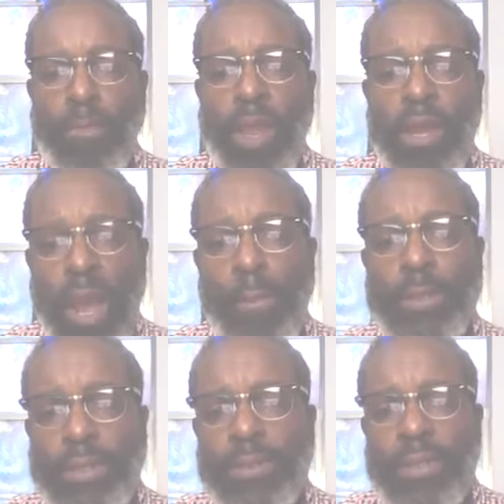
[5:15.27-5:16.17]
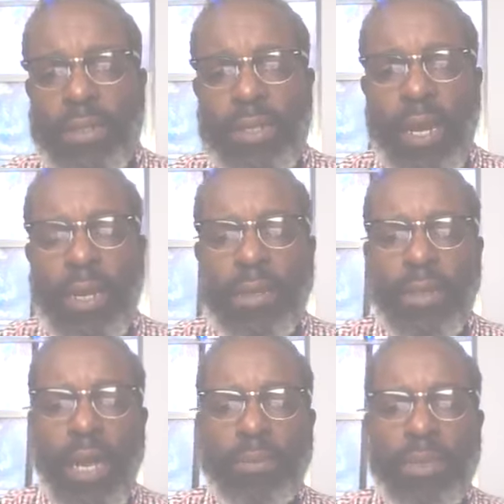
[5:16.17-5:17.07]
an opportunity today to
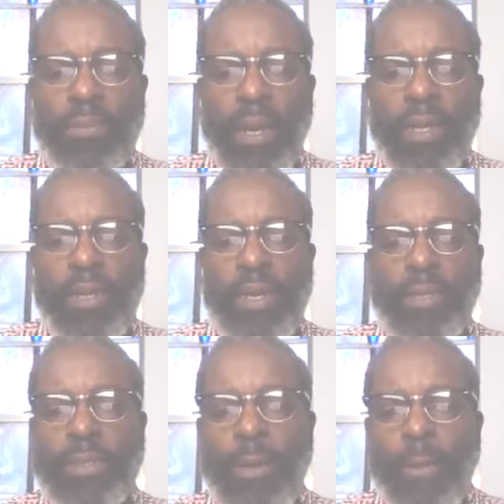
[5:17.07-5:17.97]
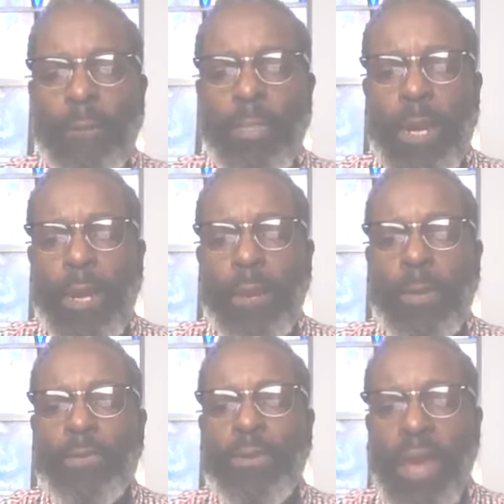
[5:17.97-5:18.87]
help somebody else. Uh,
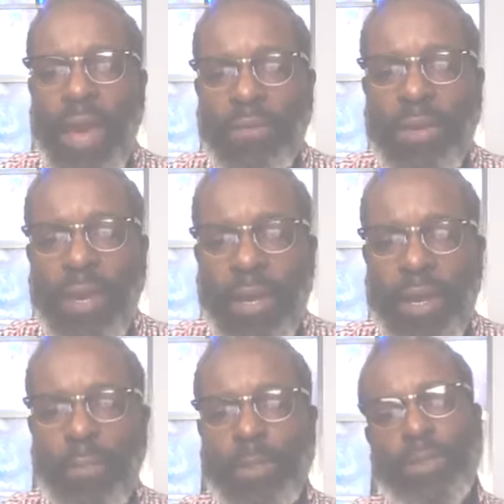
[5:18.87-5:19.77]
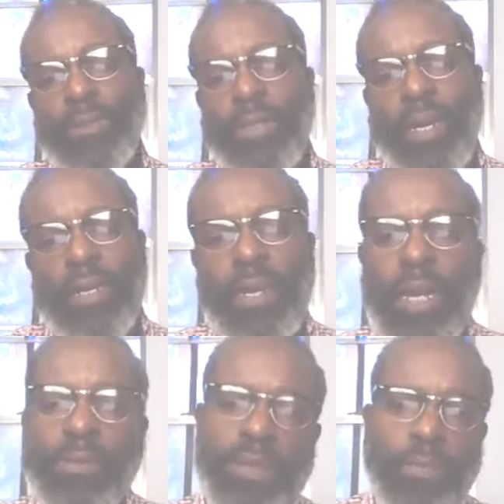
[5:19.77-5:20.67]
if you haven't had the opportunity today to
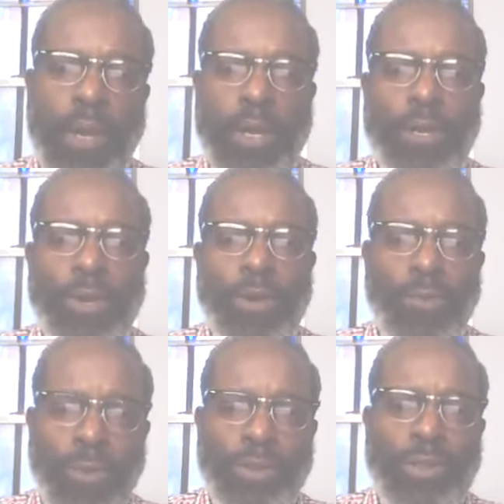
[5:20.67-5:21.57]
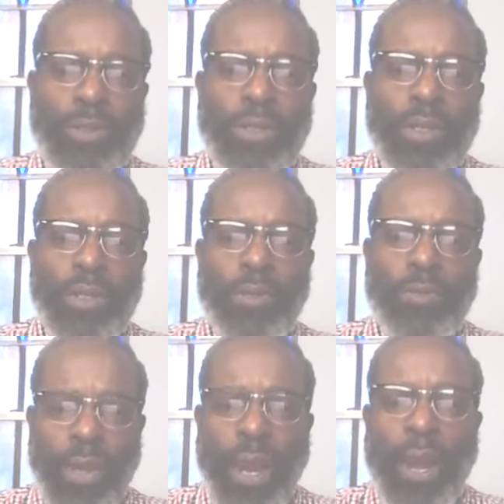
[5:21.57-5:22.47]
help somebody, won't you
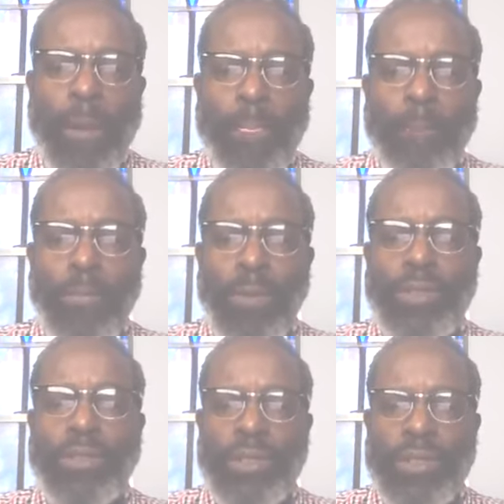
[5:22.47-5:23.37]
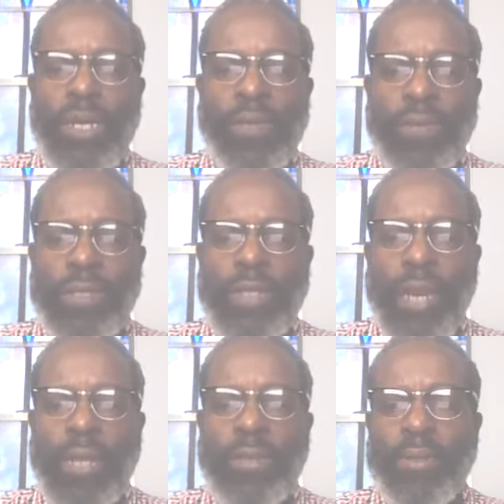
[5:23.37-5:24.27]
try? Won't you still give it a
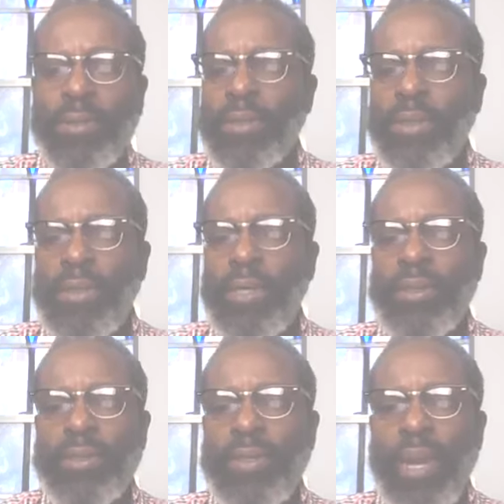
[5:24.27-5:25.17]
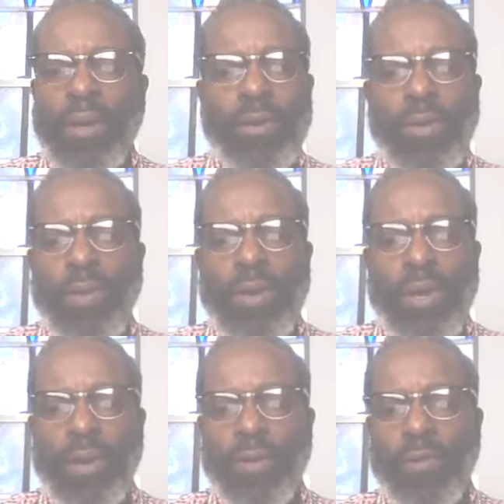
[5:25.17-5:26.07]
shot? It's not nowhere
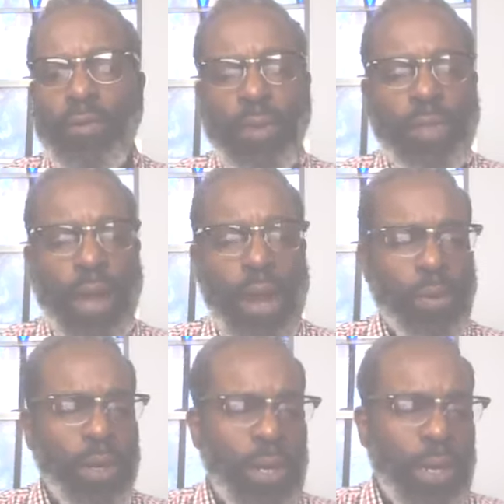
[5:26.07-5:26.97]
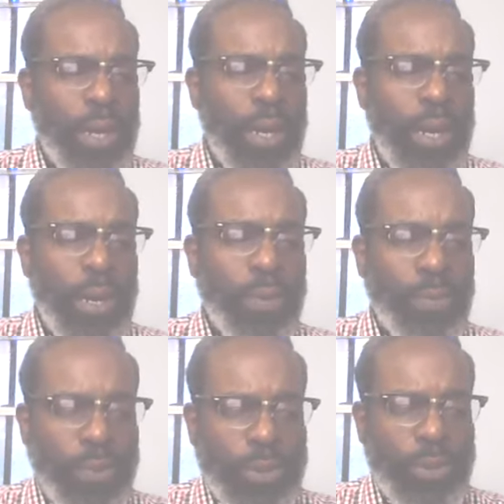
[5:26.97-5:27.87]
near the fourth hour. Uh,
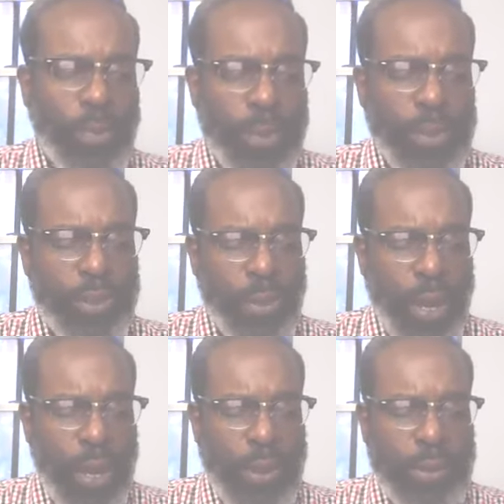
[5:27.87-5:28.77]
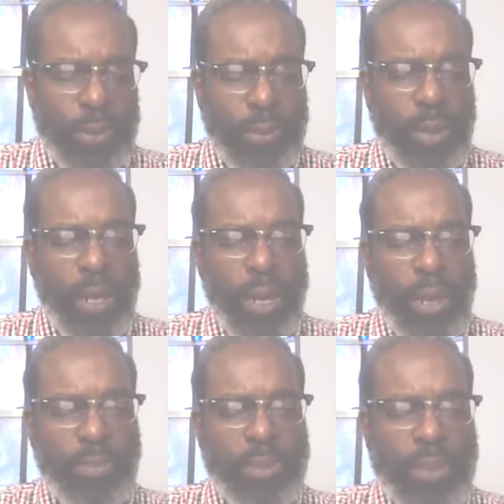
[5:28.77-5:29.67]
won't you please try to
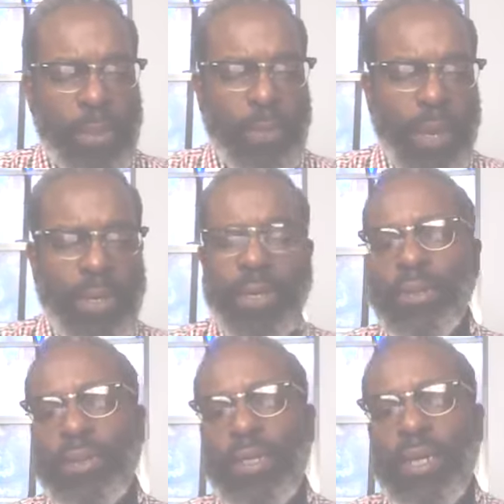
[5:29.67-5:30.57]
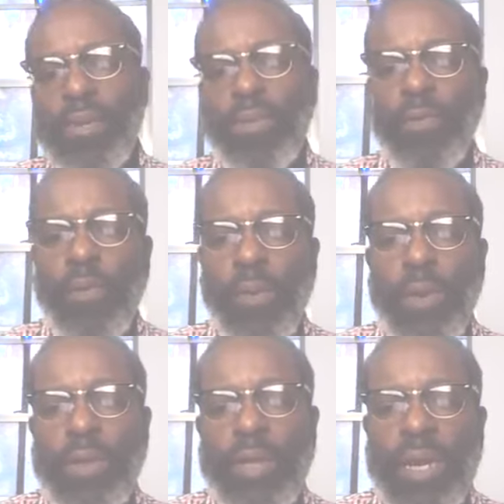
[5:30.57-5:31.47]
help somebody else before
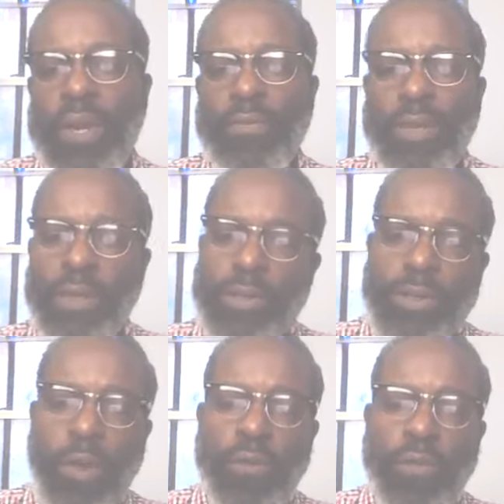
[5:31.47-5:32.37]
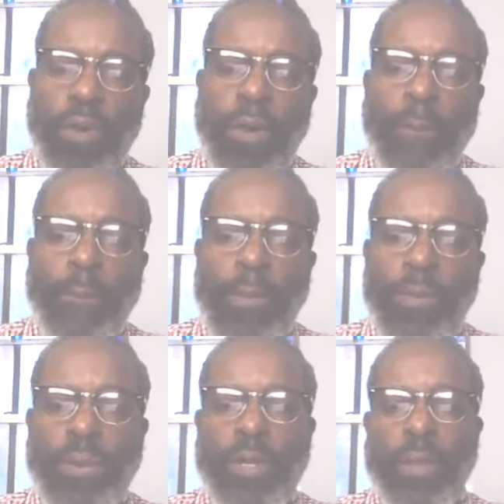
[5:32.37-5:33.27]
the evening is over? We
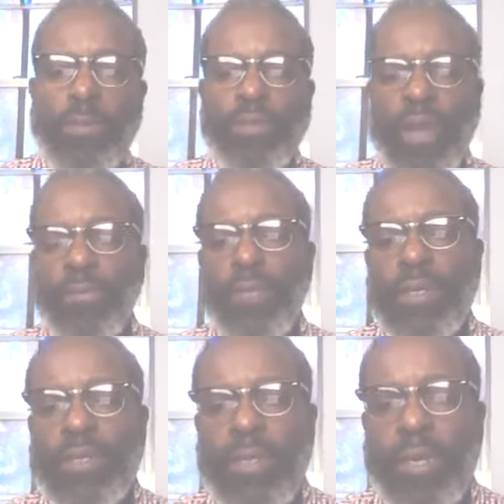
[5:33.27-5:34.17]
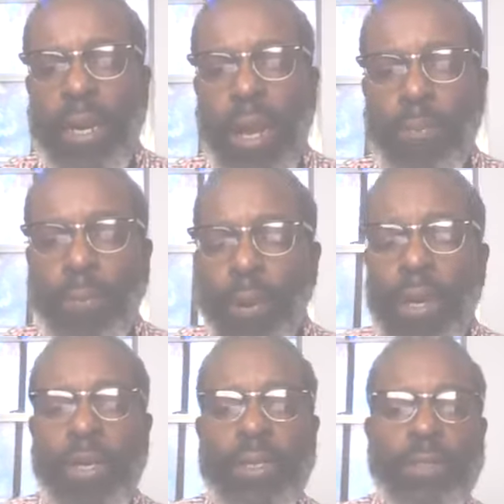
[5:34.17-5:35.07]
want to definitely send out our
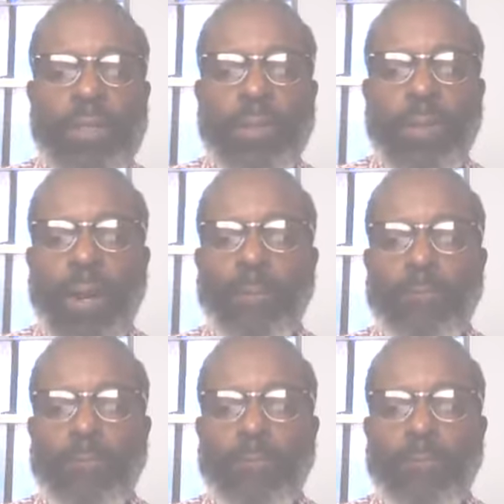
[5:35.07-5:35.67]
prayers to uh,